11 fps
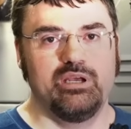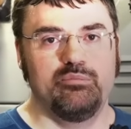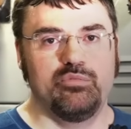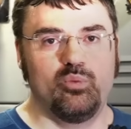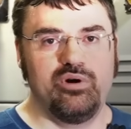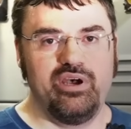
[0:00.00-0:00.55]

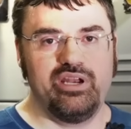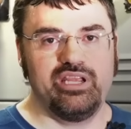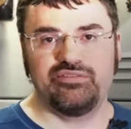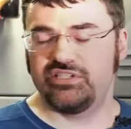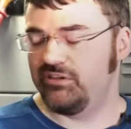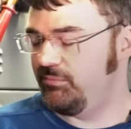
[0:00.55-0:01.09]
But what if
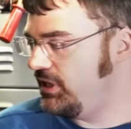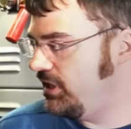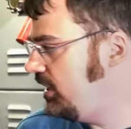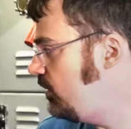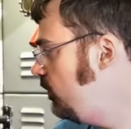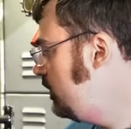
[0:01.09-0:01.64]

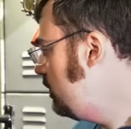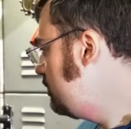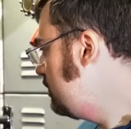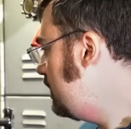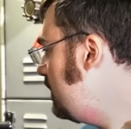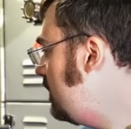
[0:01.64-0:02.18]
somebody went over
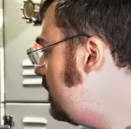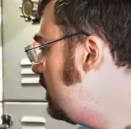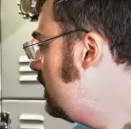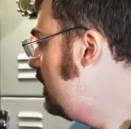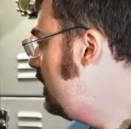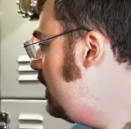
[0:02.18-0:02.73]
there
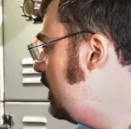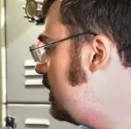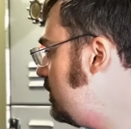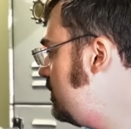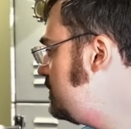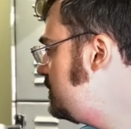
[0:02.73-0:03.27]
and
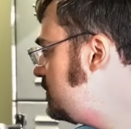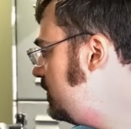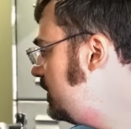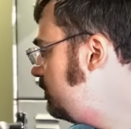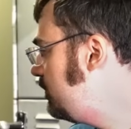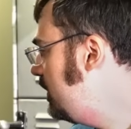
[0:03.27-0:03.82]
closed the
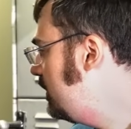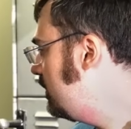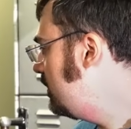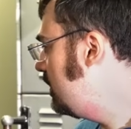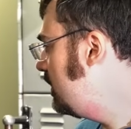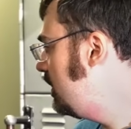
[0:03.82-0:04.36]
circuit
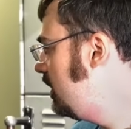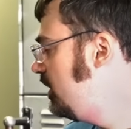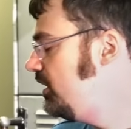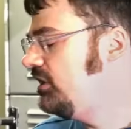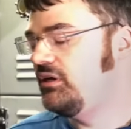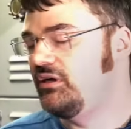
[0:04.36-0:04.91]
breaker
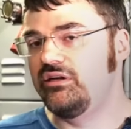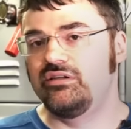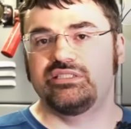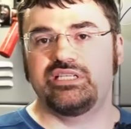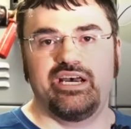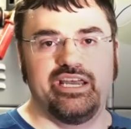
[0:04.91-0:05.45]

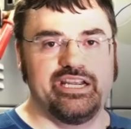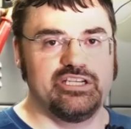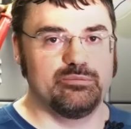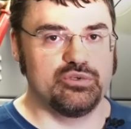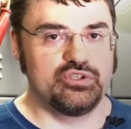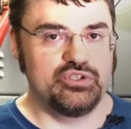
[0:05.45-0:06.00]
tying
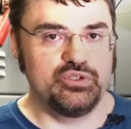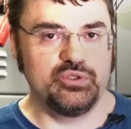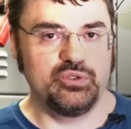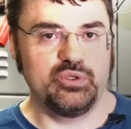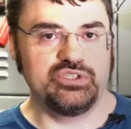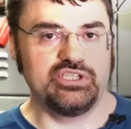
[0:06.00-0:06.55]
number
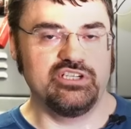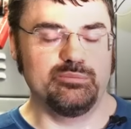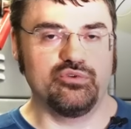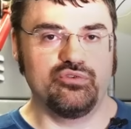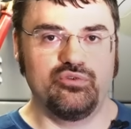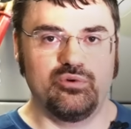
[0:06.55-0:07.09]
two to number
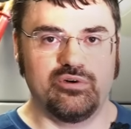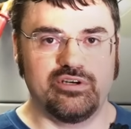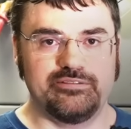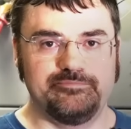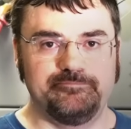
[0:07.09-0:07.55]
four?